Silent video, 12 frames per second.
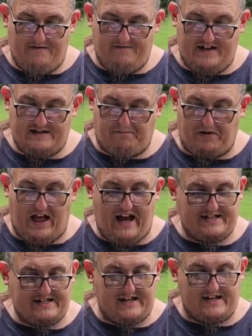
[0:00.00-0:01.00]
This
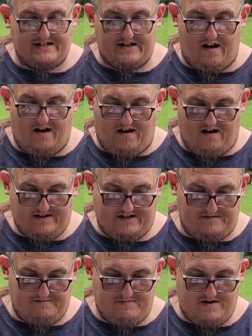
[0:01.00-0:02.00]
plastic is
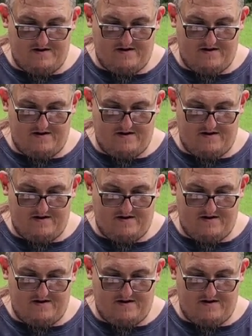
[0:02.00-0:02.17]
awesome.